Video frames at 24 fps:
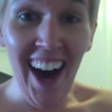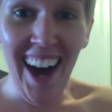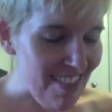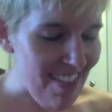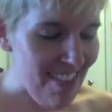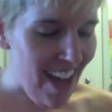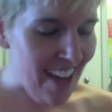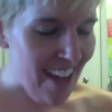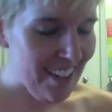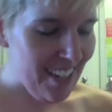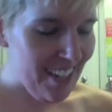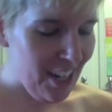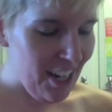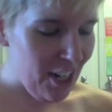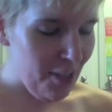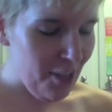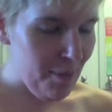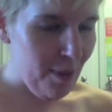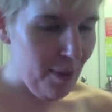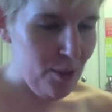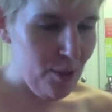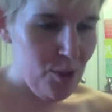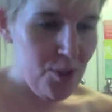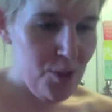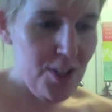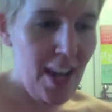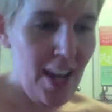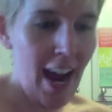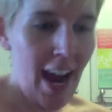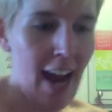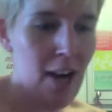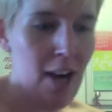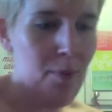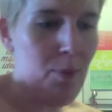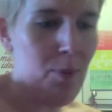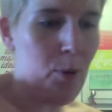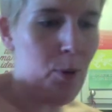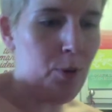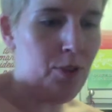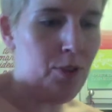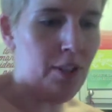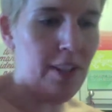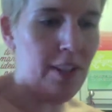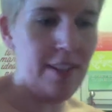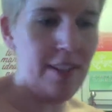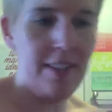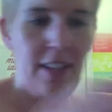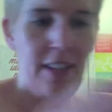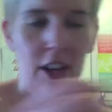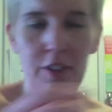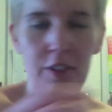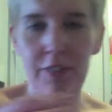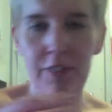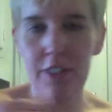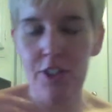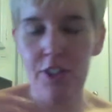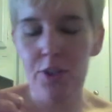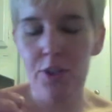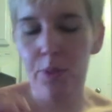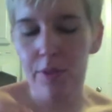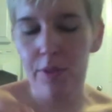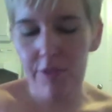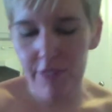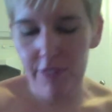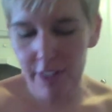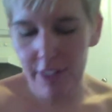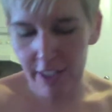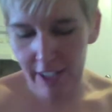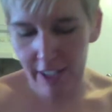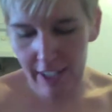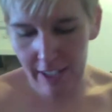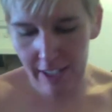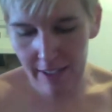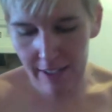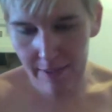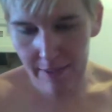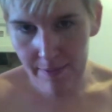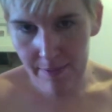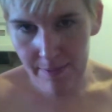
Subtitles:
That caramel just catapulted itself into infinity.